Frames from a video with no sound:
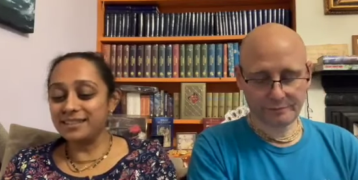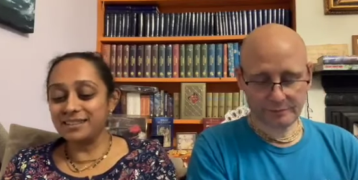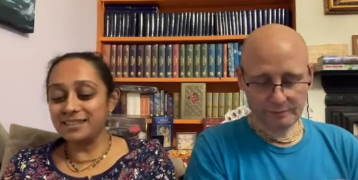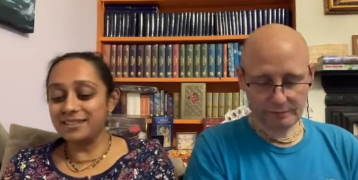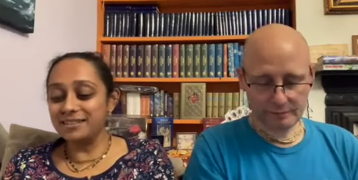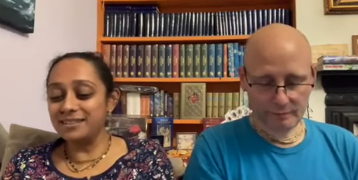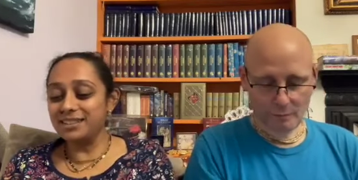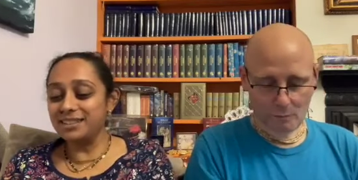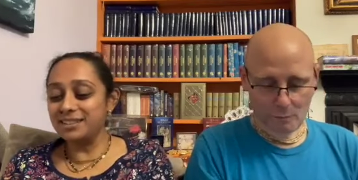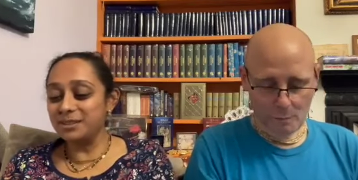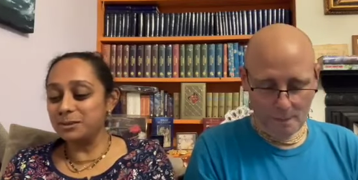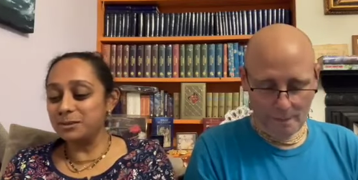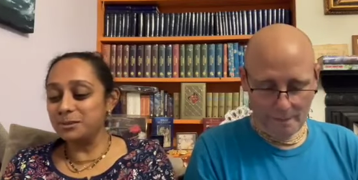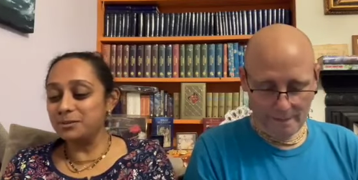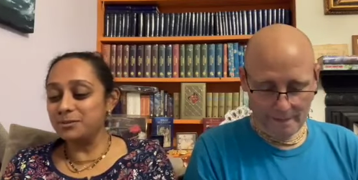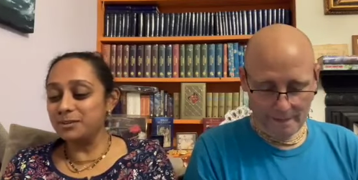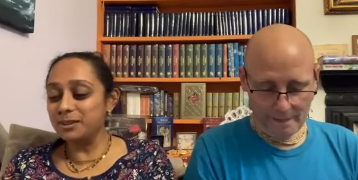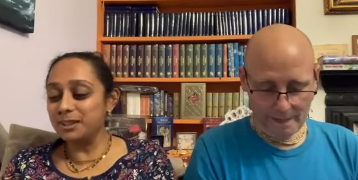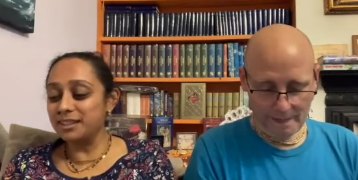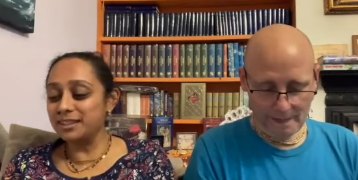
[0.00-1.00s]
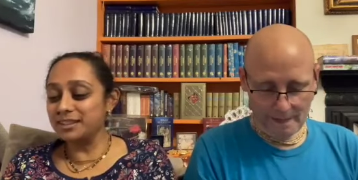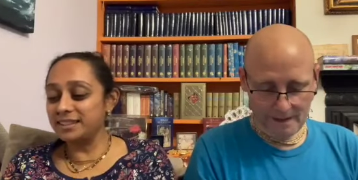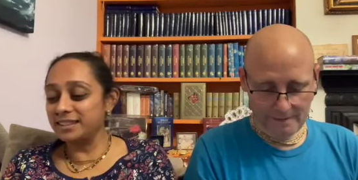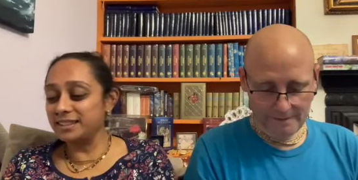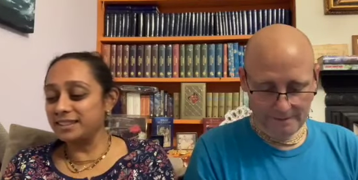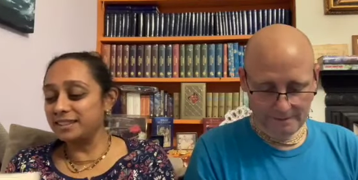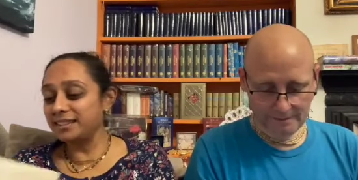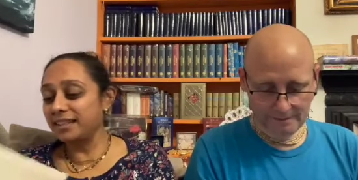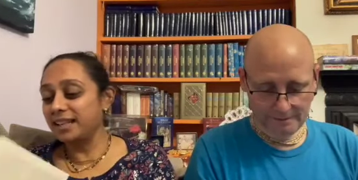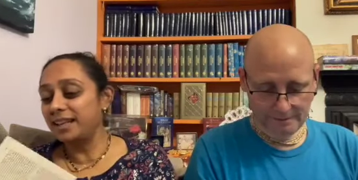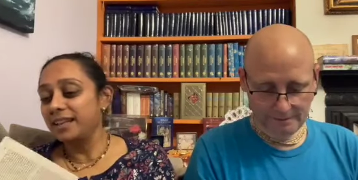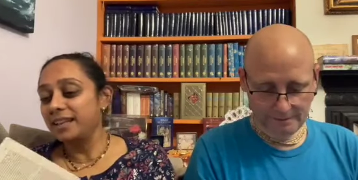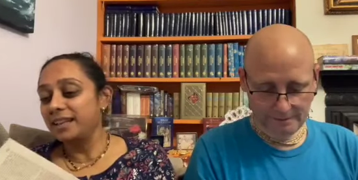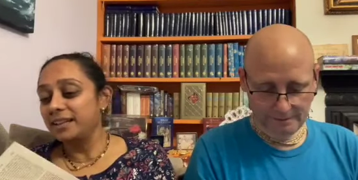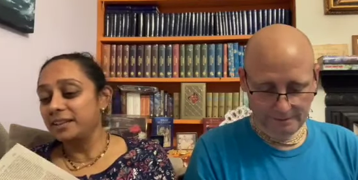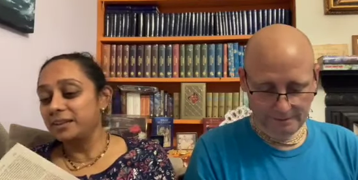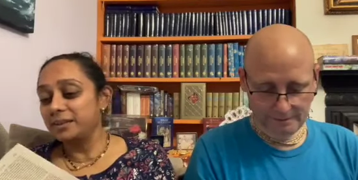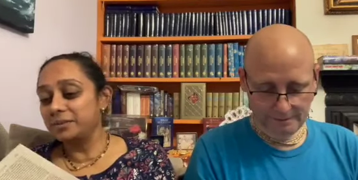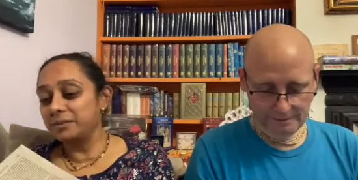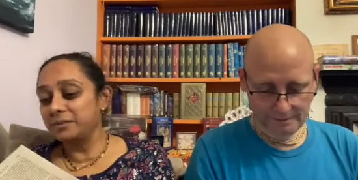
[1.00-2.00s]
Speaker 1: only two verses,
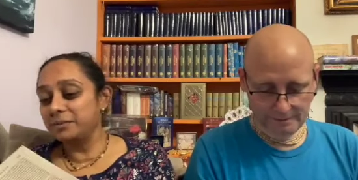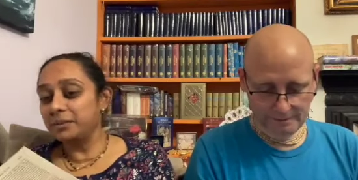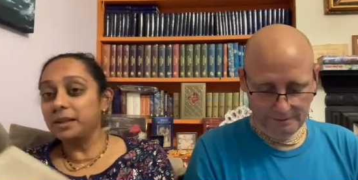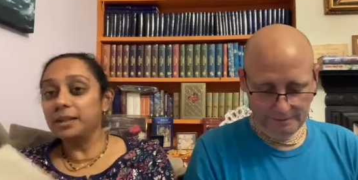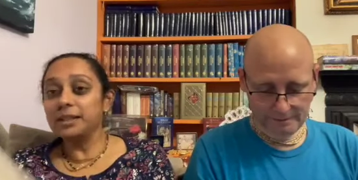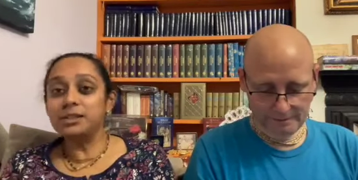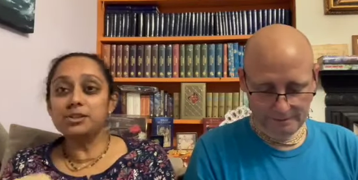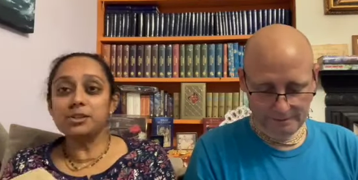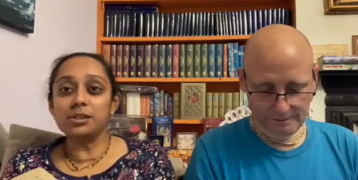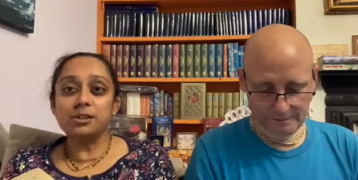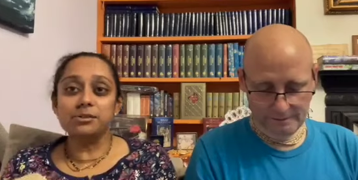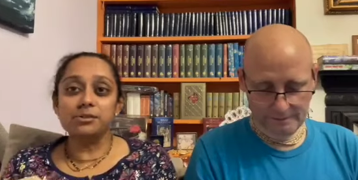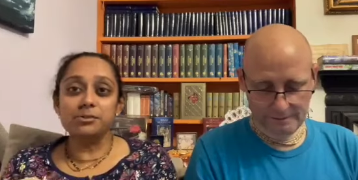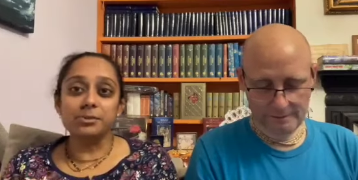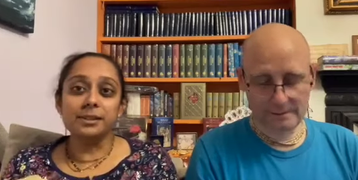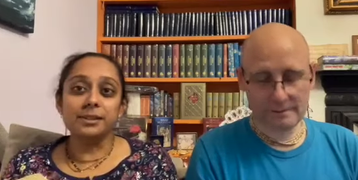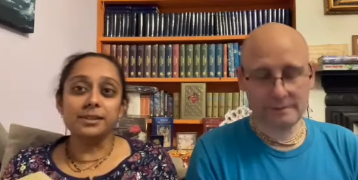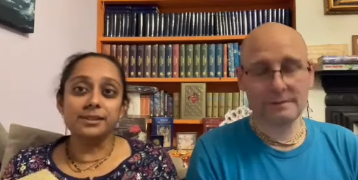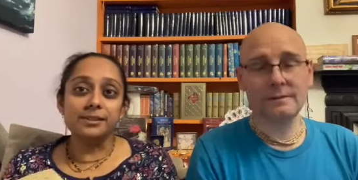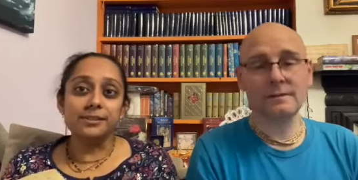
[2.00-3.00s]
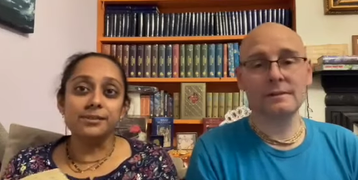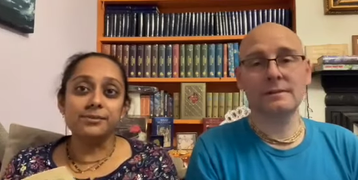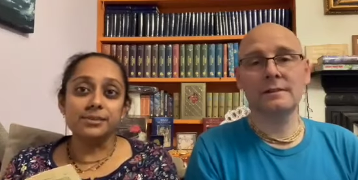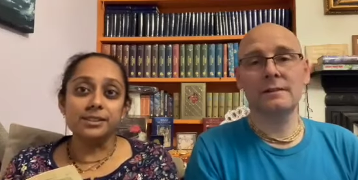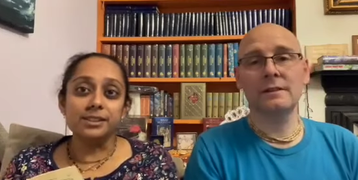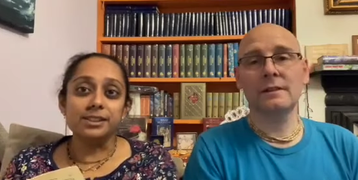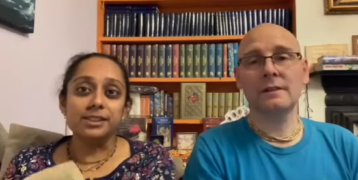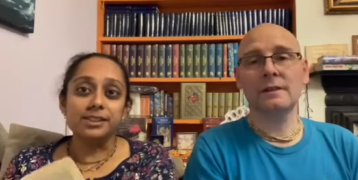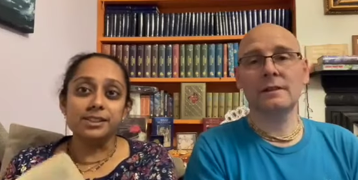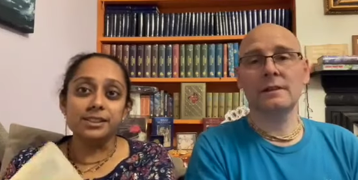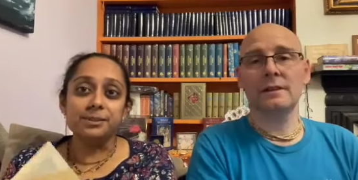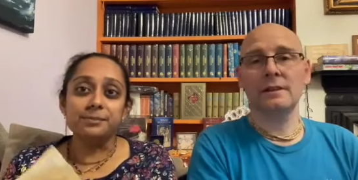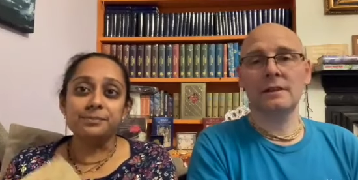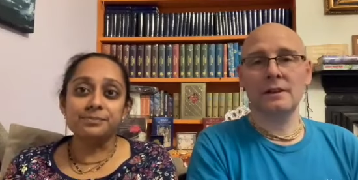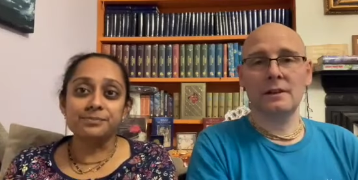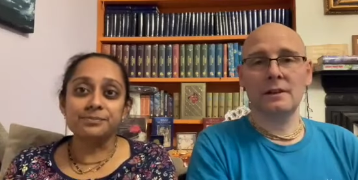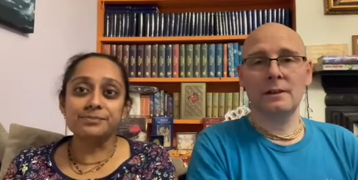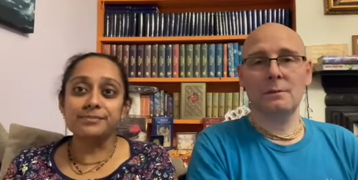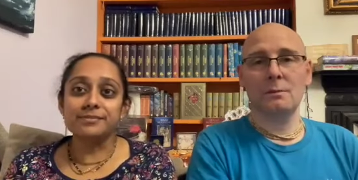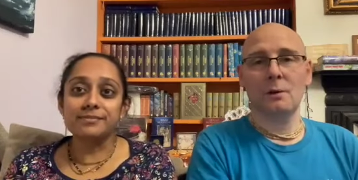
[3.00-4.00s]
and by Jove, we're gonna finish it.
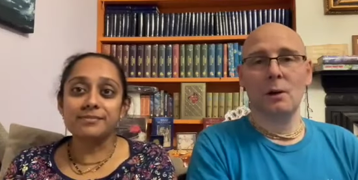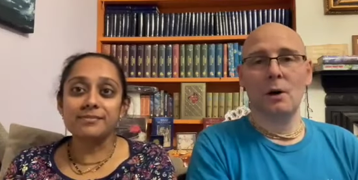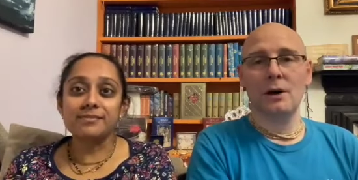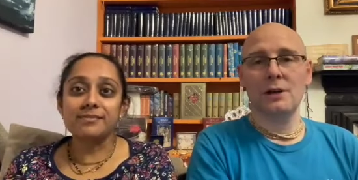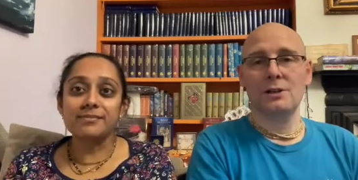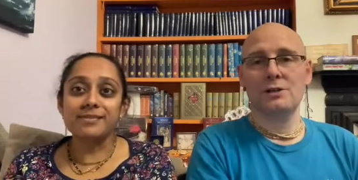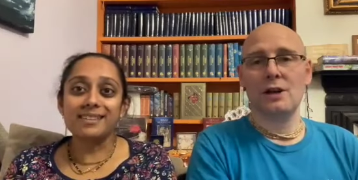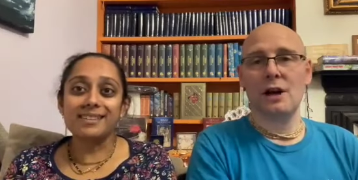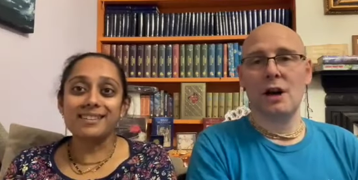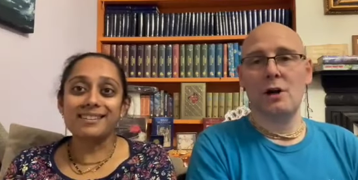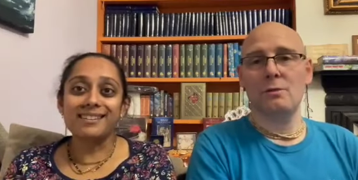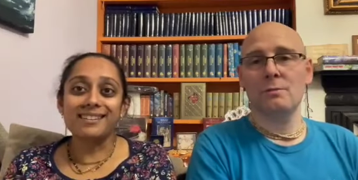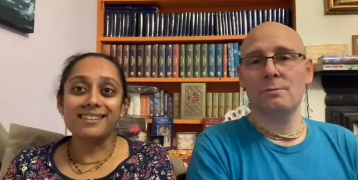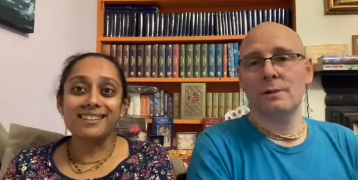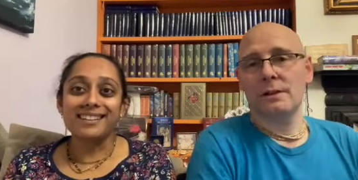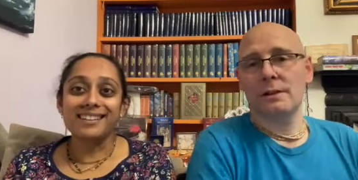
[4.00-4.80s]
By Jove!